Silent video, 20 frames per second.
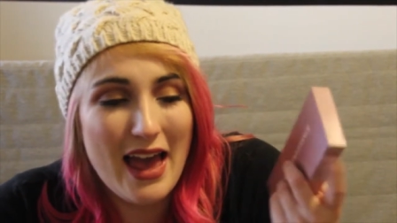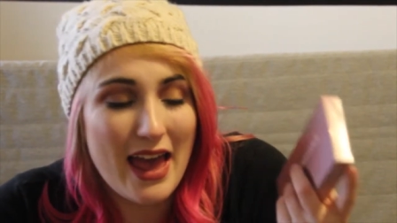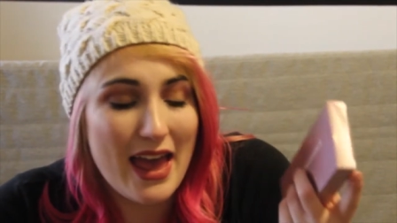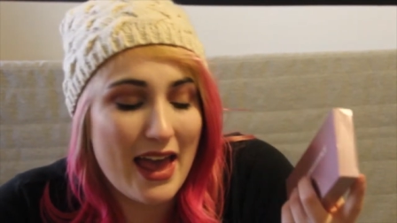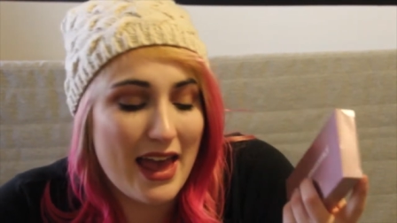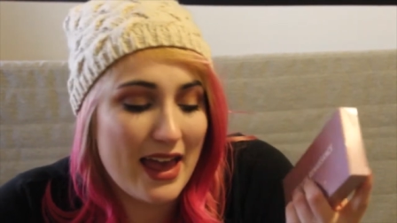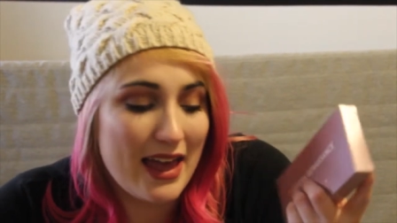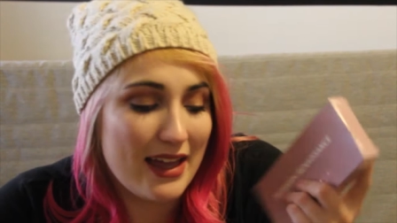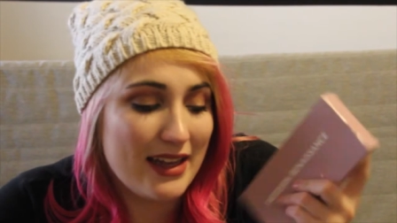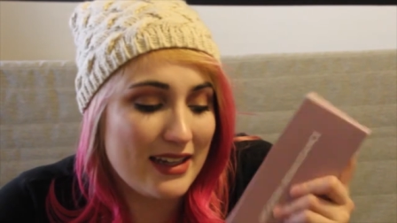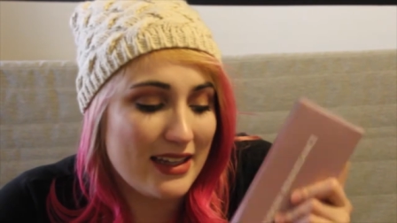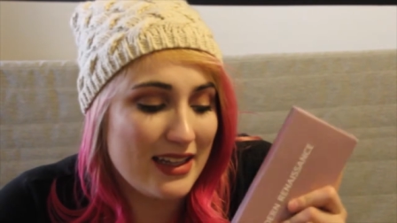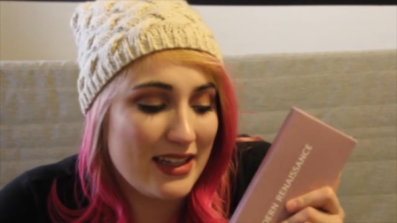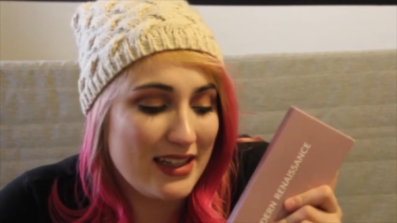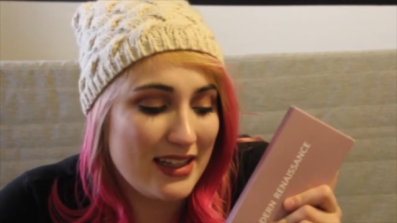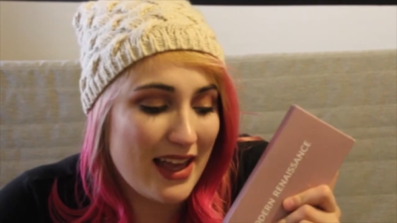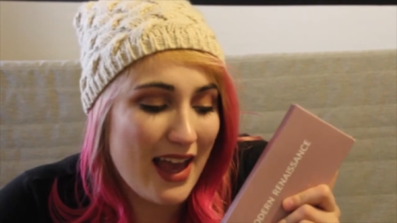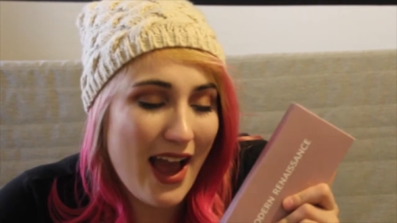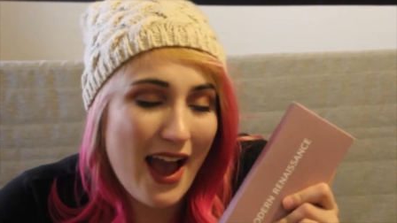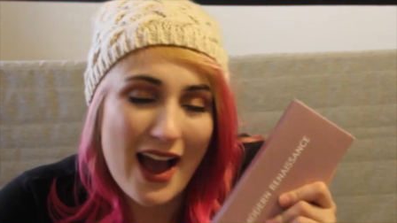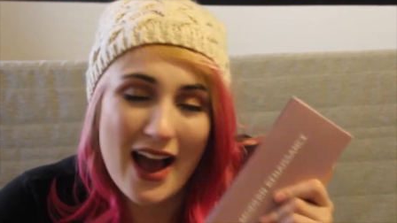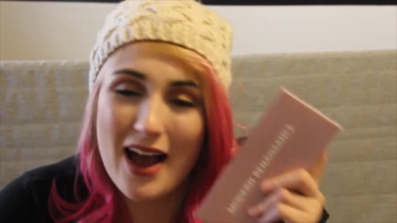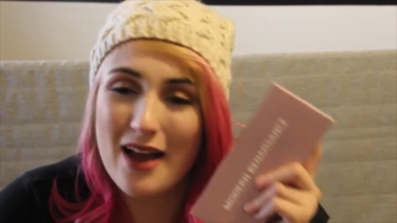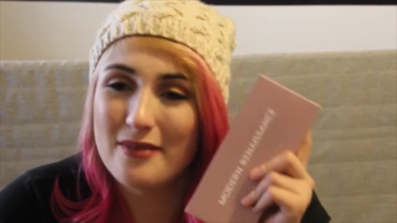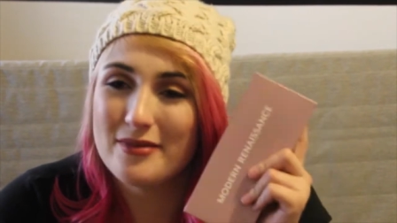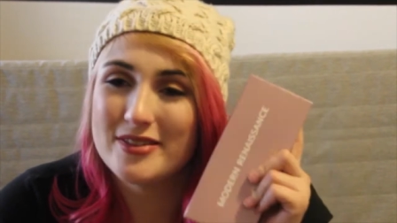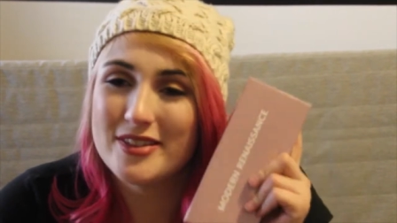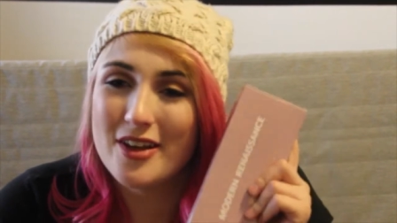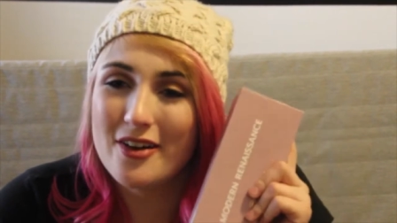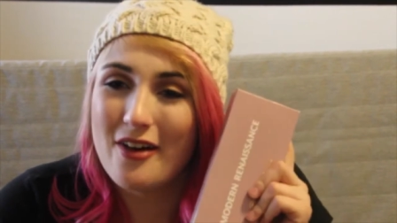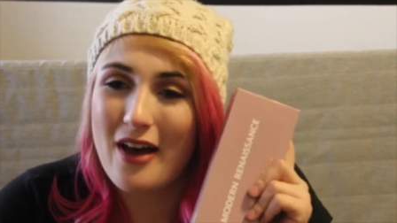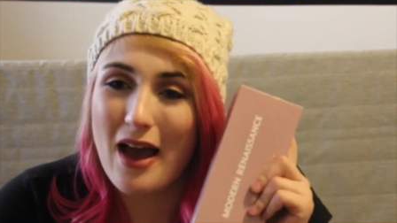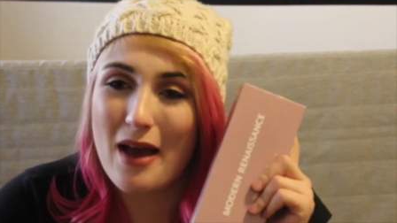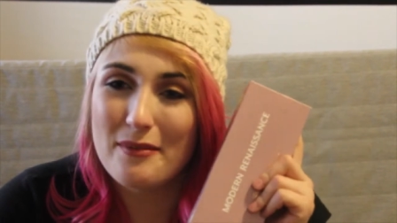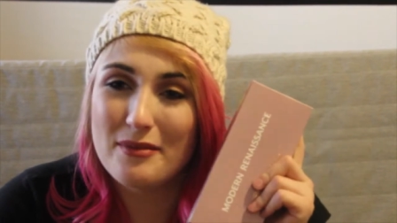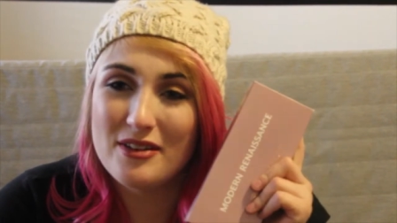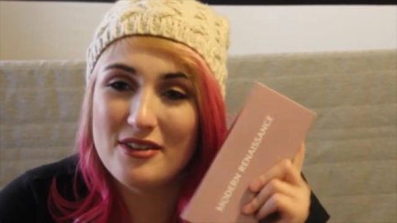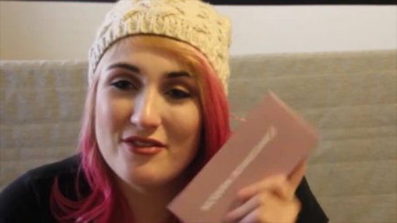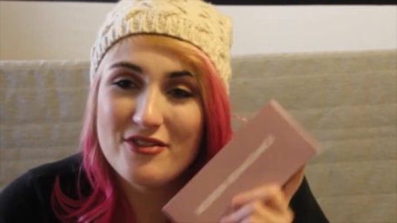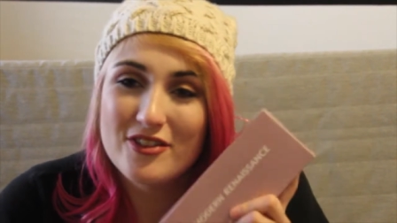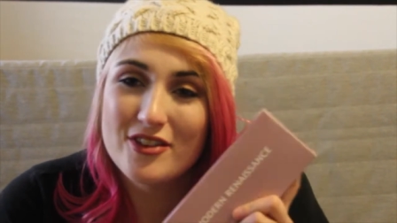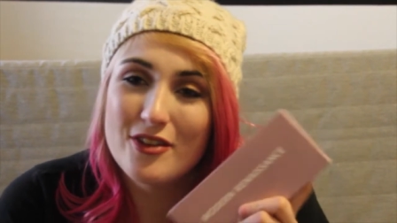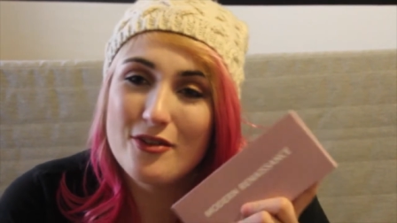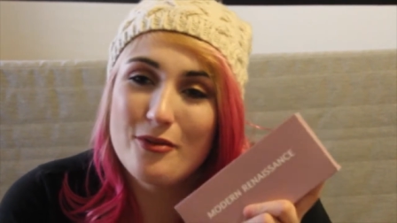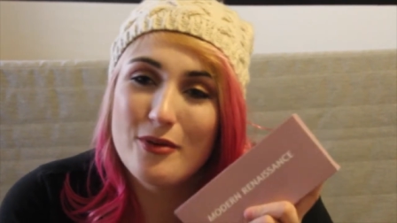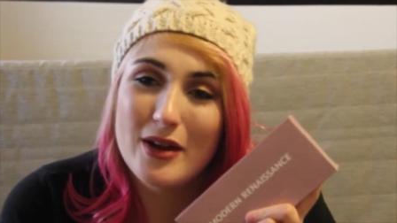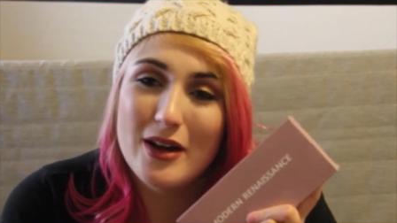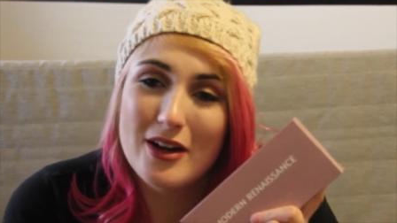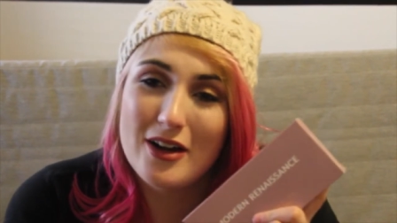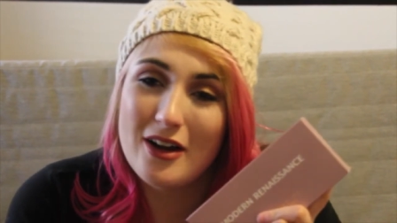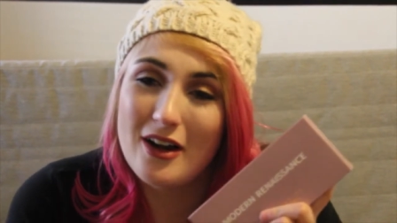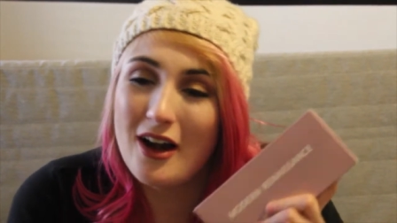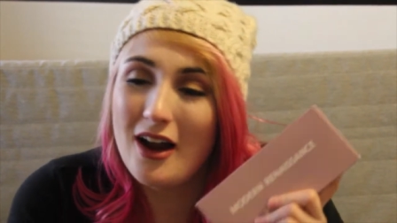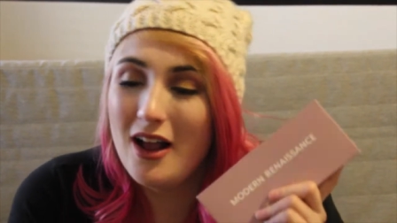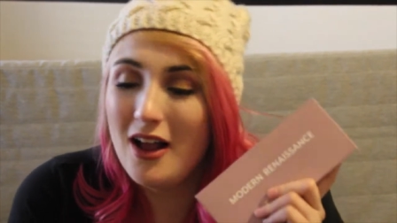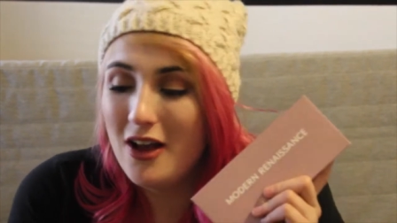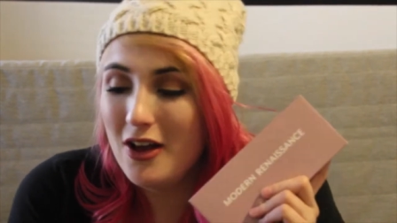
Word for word: and yeah, I'm so happy for the winner